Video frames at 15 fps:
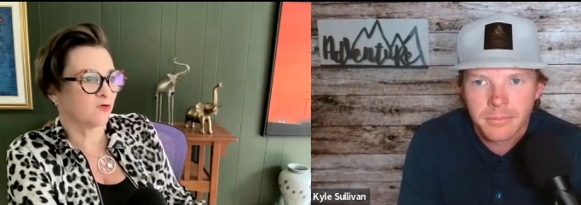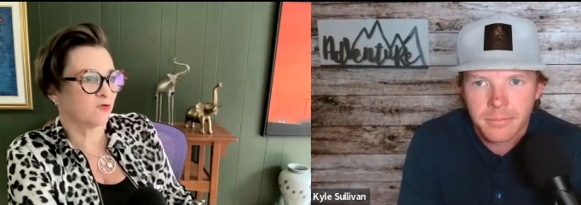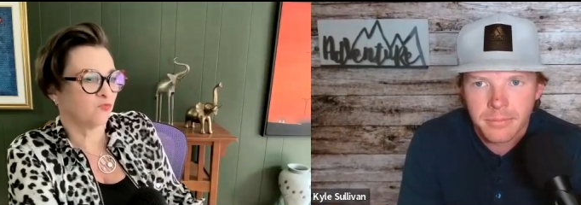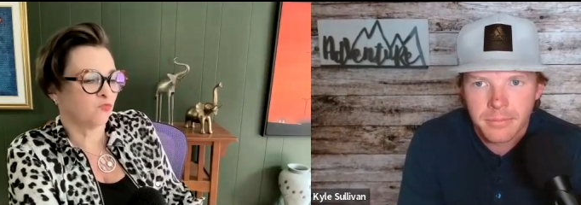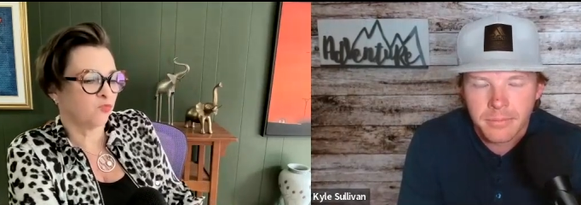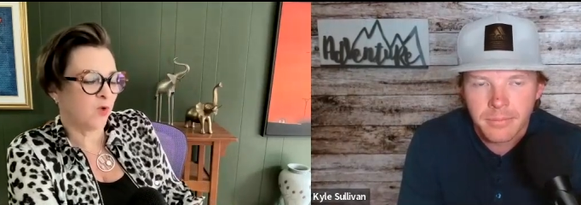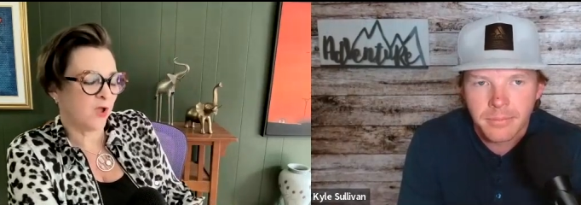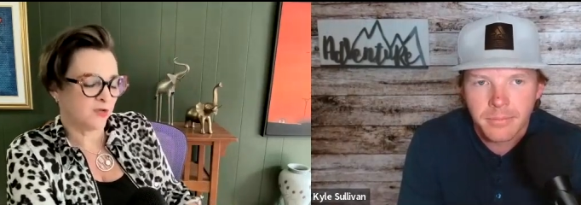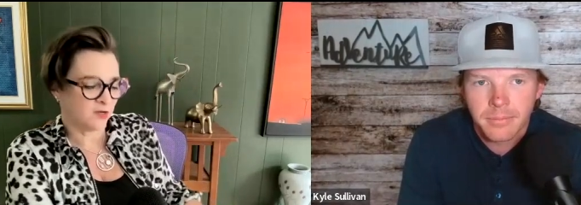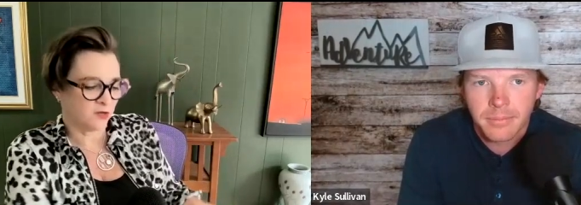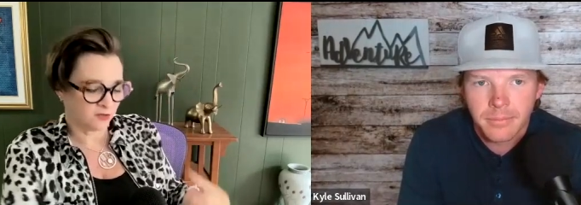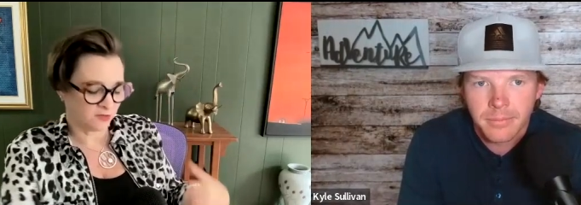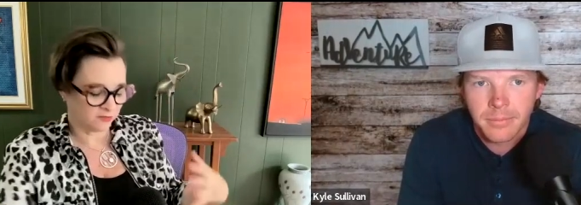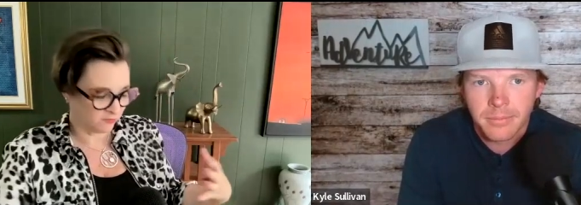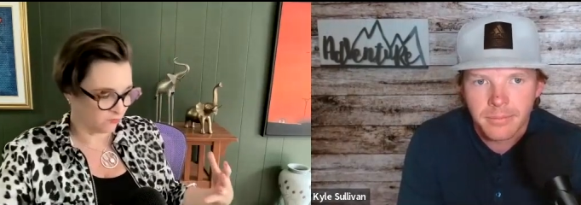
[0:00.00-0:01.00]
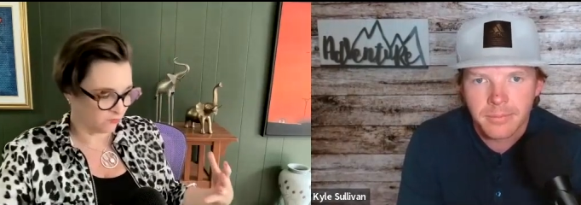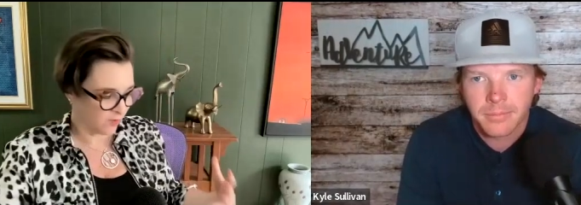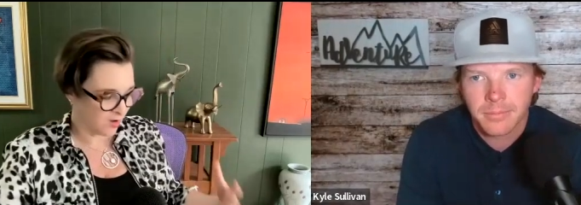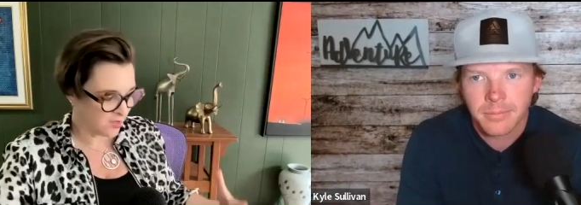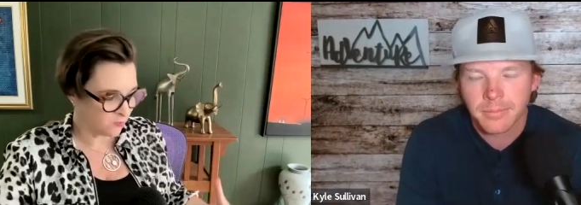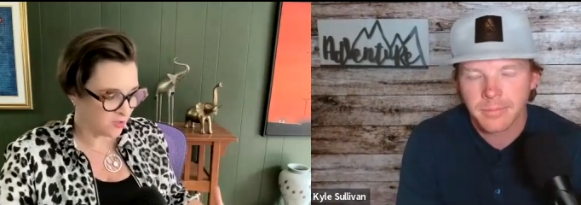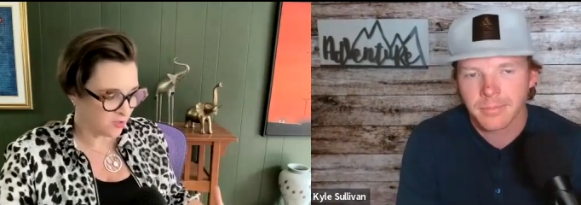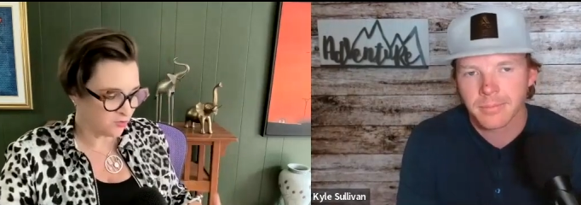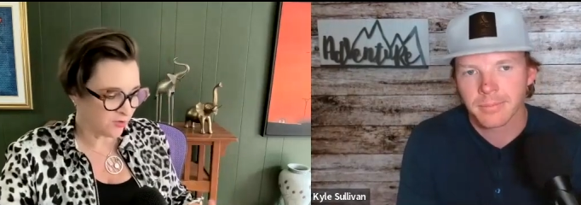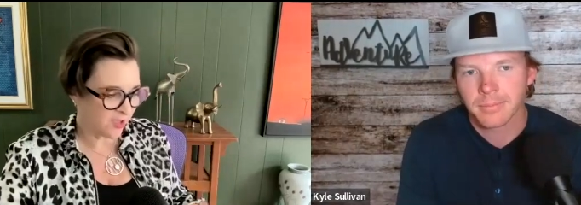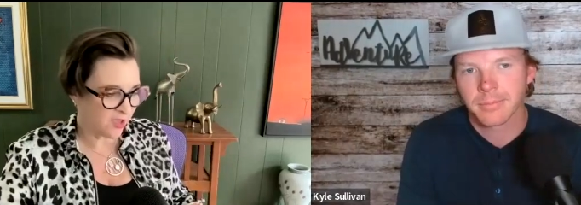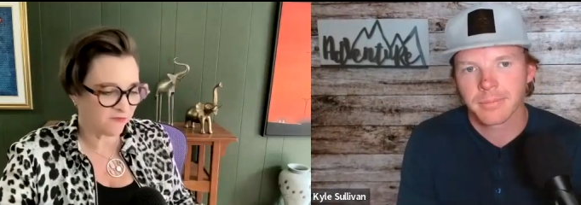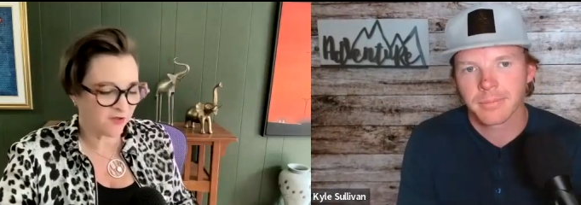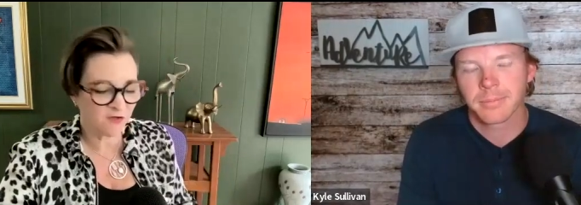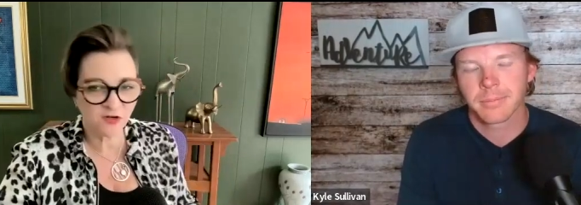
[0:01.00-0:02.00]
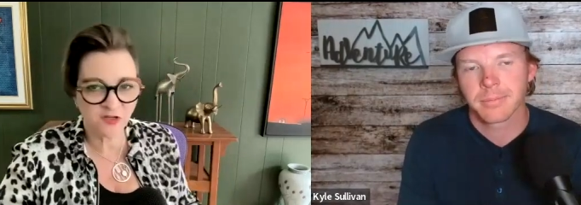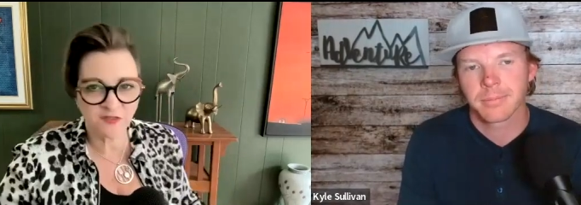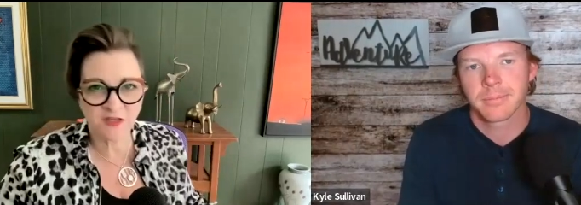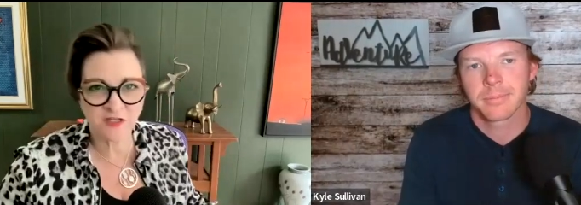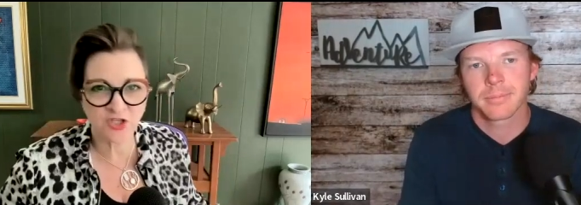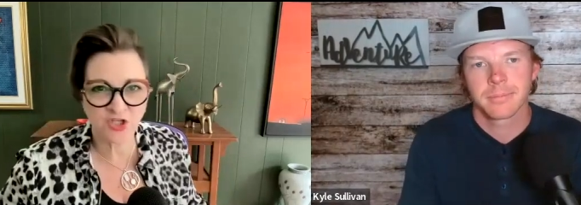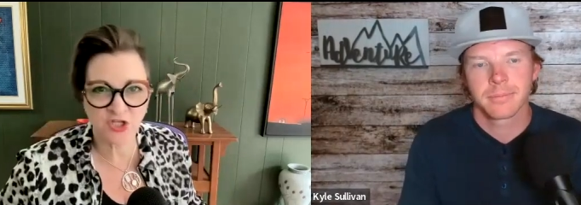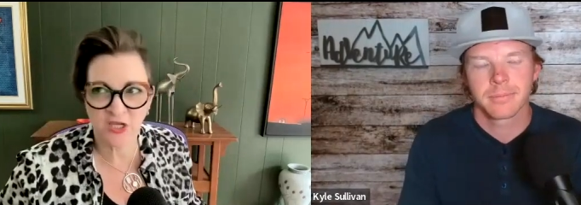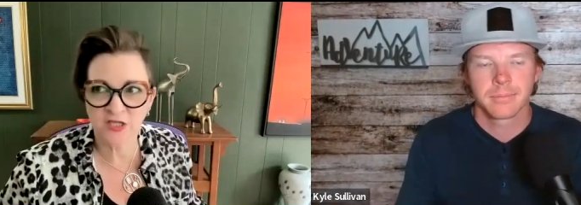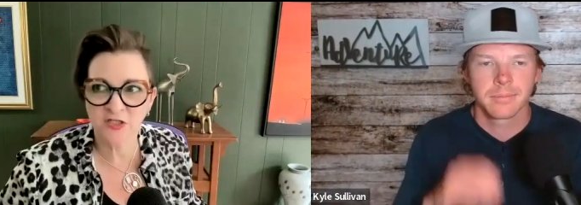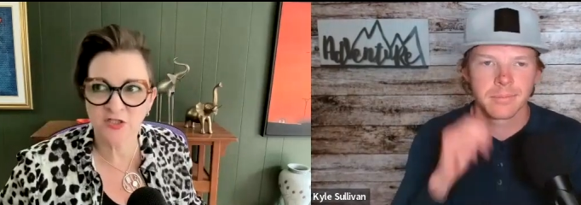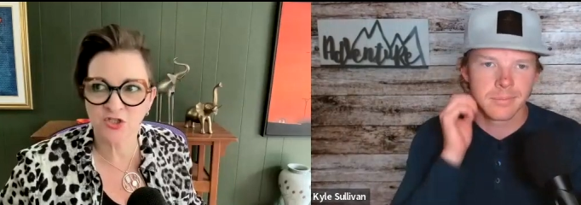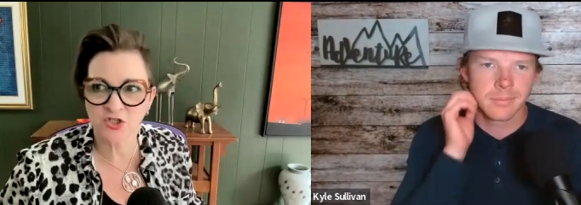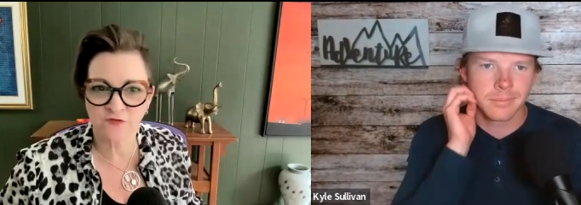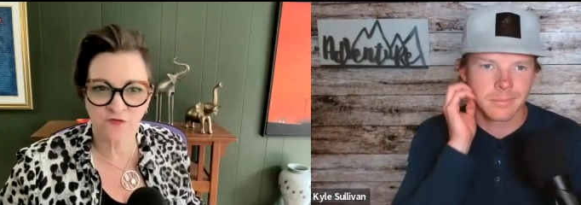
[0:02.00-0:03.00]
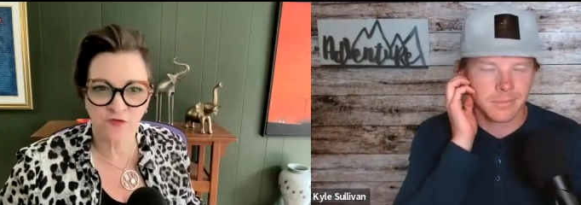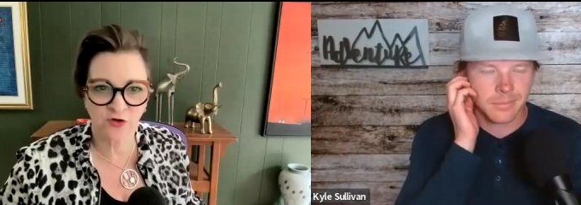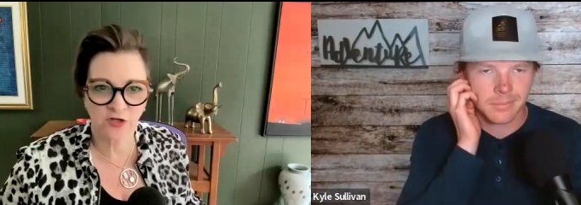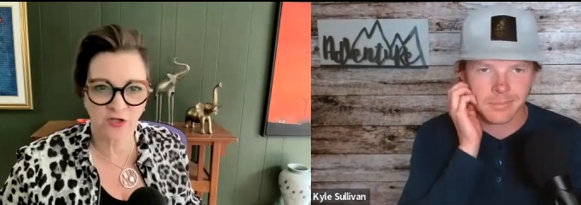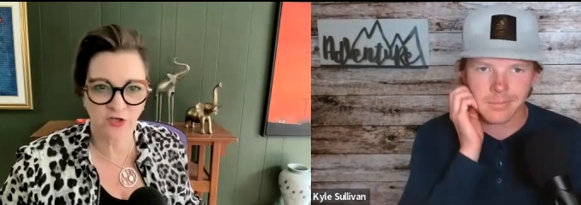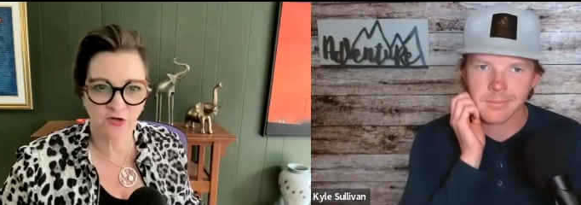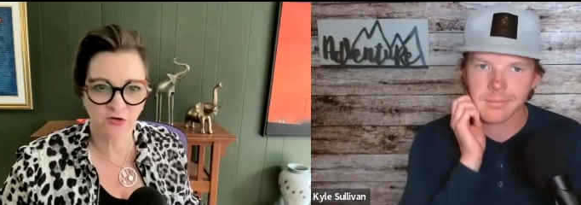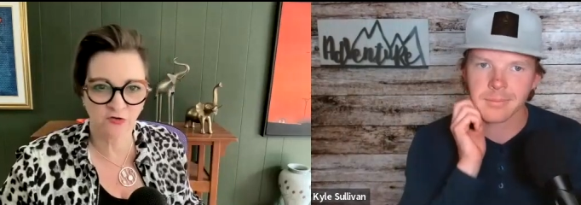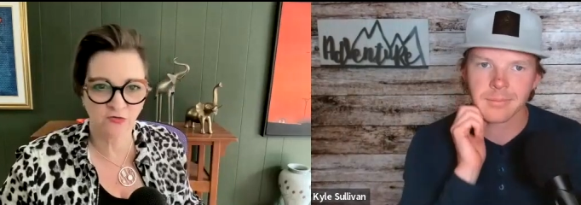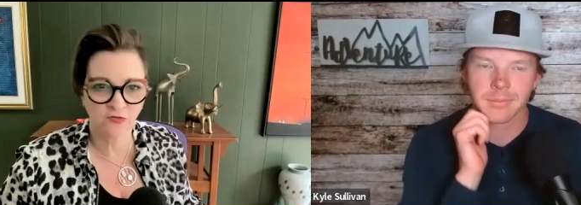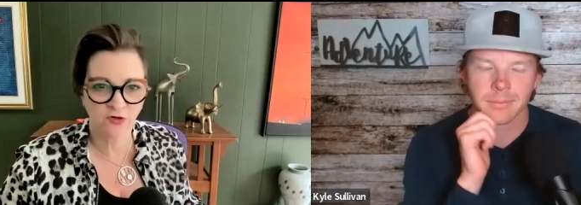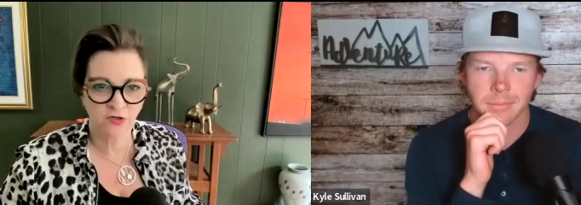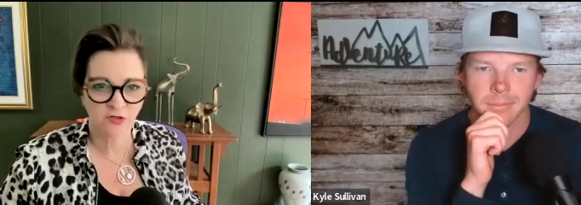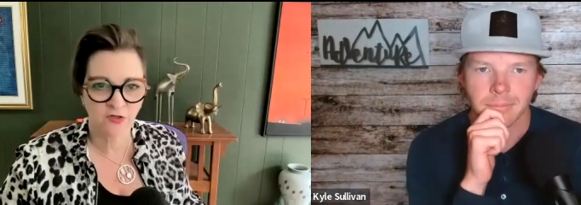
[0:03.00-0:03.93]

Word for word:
Speaker 1: when right when you have everything change for you